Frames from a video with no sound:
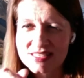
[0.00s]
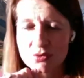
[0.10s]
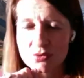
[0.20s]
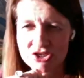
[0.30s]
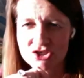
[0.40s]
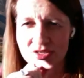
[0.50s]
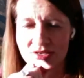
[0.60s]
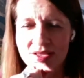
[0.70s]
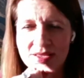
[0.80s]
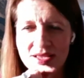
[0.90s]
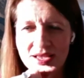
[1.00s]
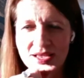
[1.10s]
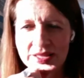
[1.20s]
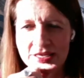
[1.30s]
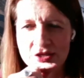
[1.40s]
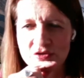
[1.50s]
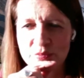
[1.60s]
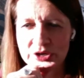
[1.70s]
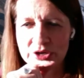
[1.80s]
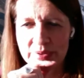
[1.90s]
this question that
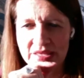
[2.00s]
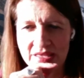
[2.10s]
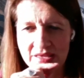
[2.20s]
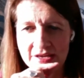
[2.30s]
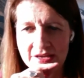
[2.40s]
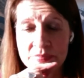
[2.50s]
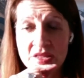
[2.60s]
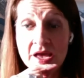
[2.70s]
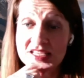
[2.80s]
you've put up here.